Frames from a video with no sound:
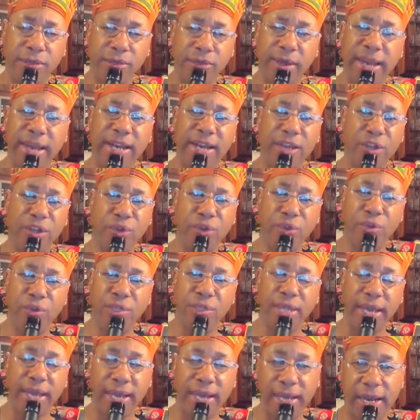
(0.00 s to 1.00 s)
trying to
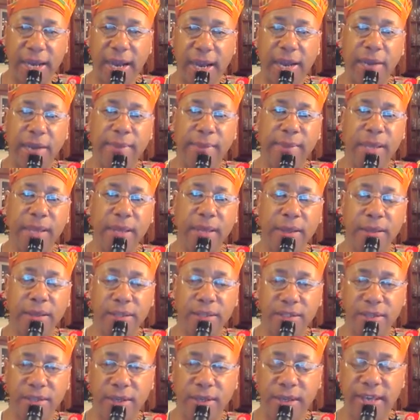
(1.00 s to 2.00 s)
use the economy
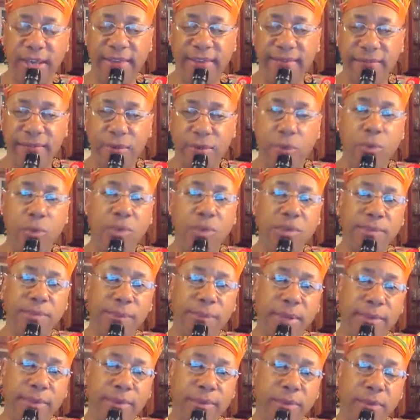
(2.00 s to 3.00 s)
to influence
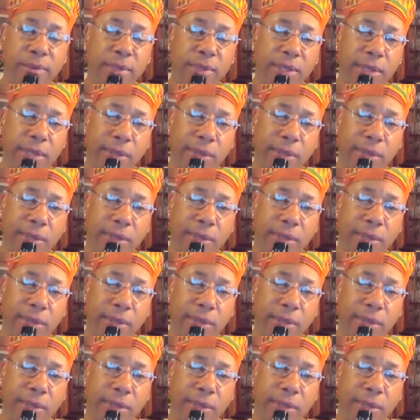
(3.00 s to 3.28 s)
people,